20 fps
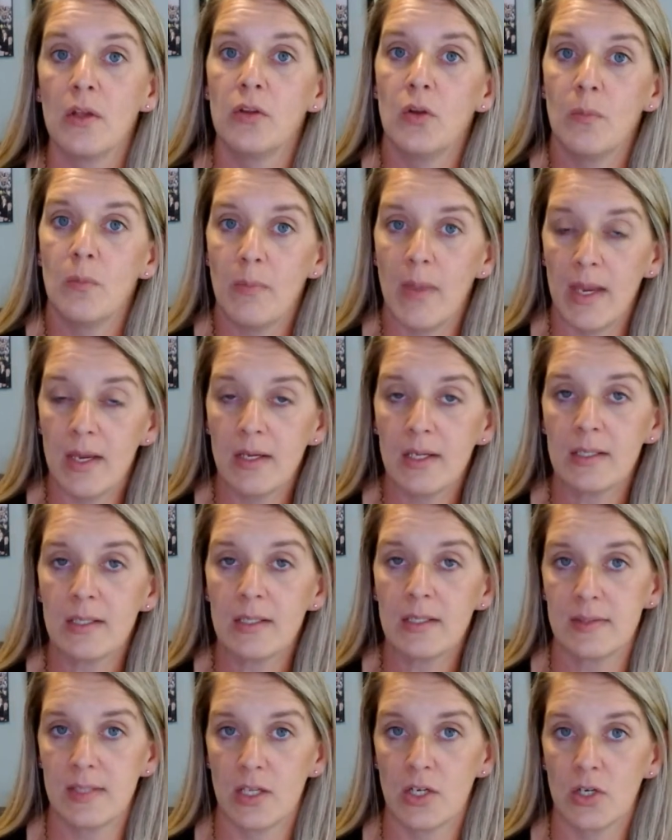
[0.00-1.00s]
you may
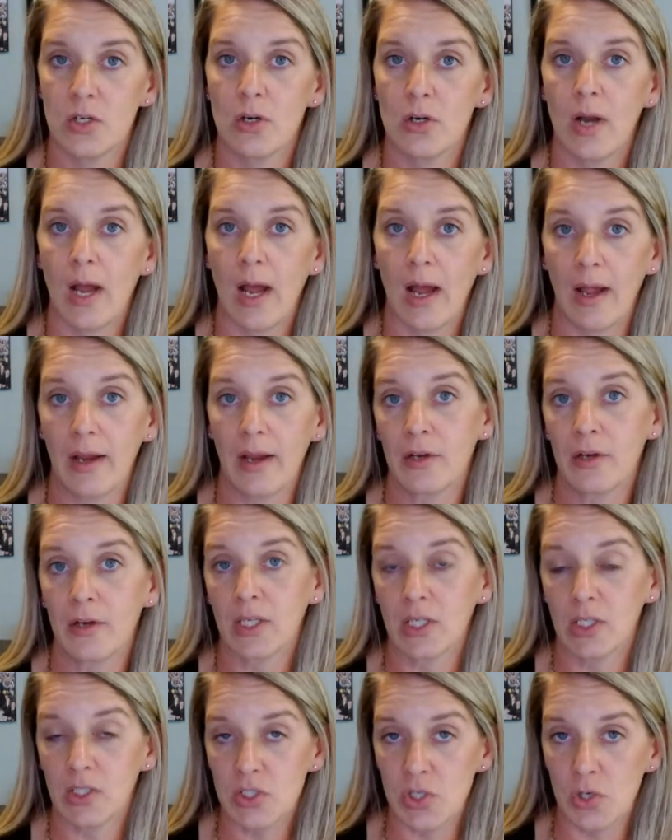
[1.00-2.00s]
consider hiring an
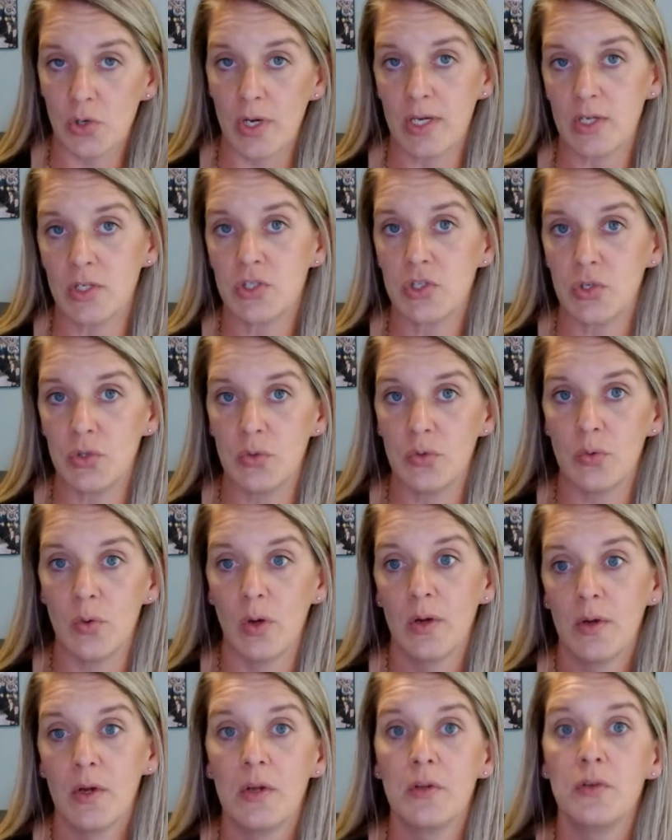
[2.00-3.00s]
attorney to
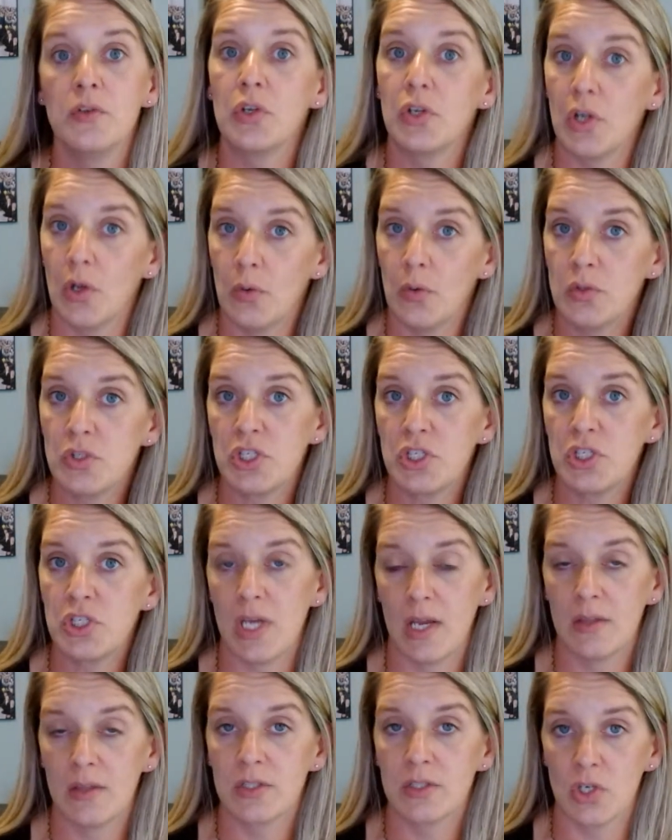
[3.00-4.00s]
negotiate
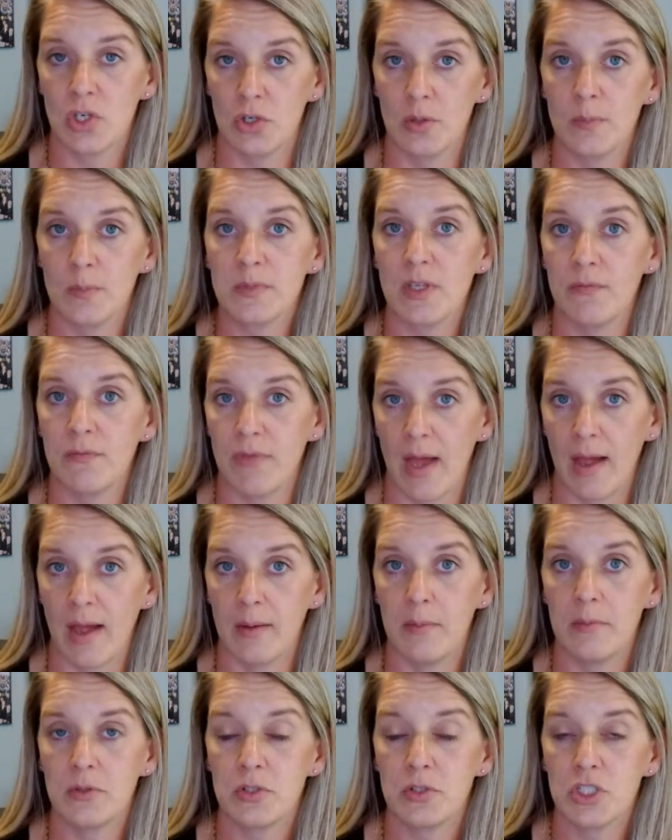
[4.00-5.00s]
the terms of that
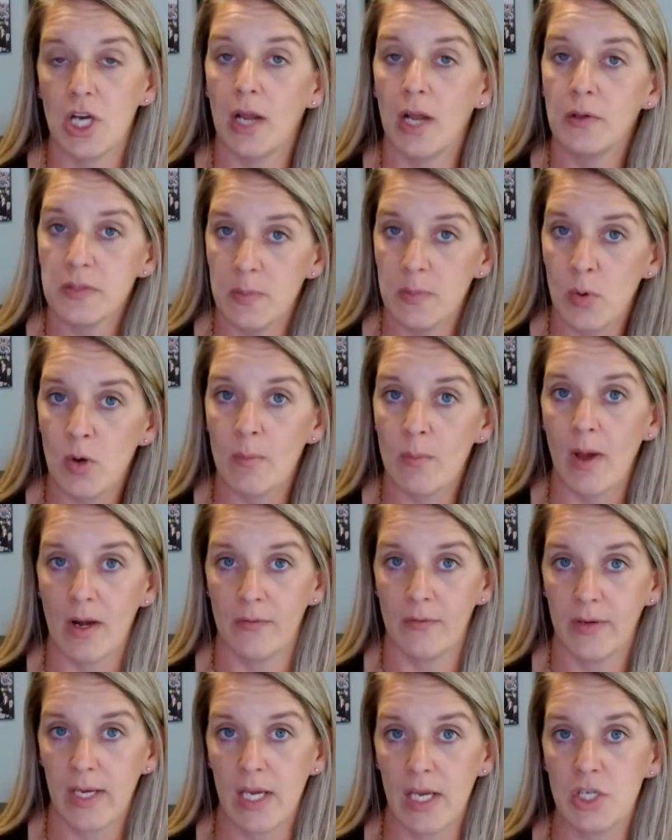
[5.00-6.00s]
child support
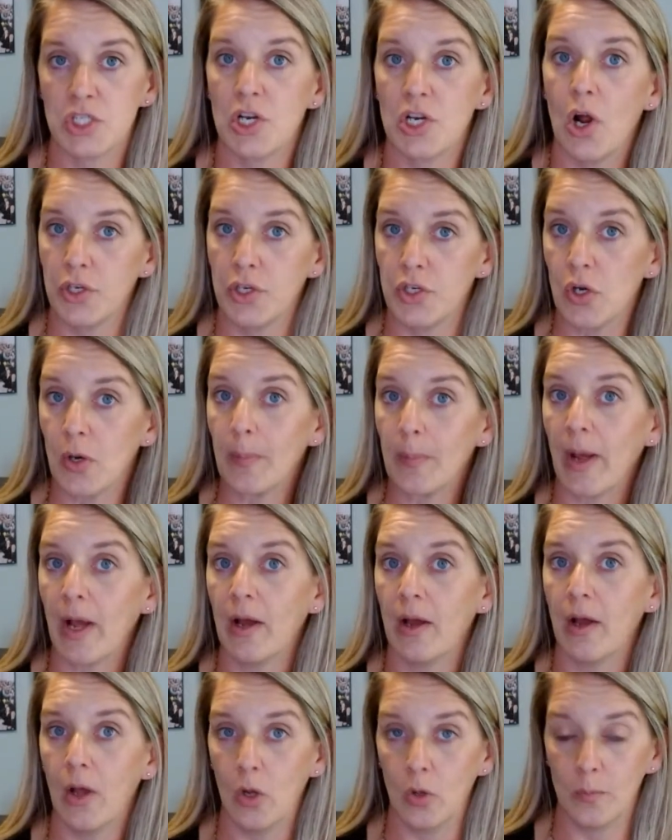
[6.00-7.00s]
modification on your
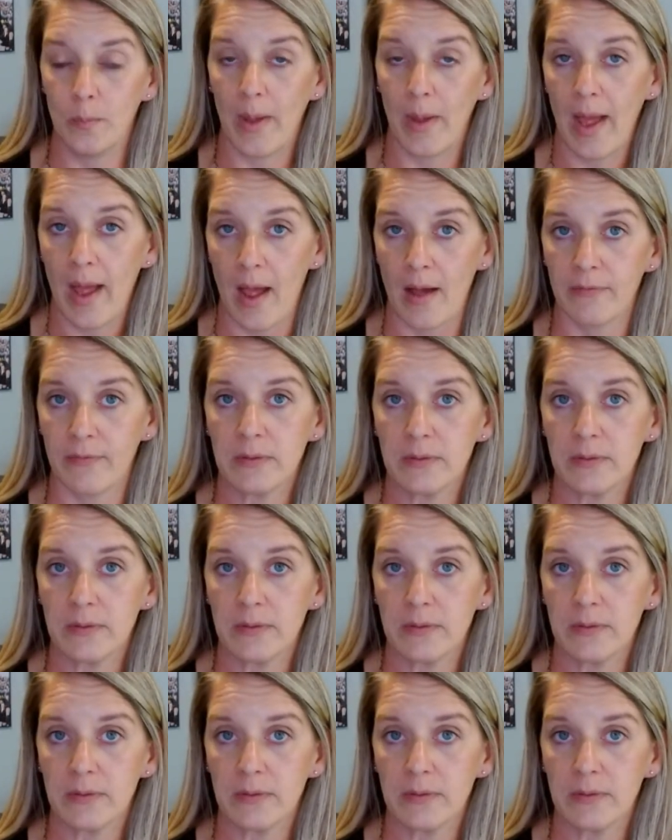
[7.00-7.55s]
own behalf.